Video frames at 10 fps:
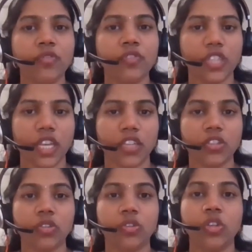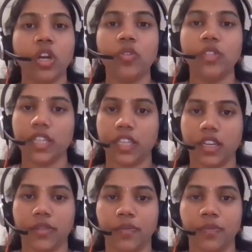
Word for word: of change throughout the year.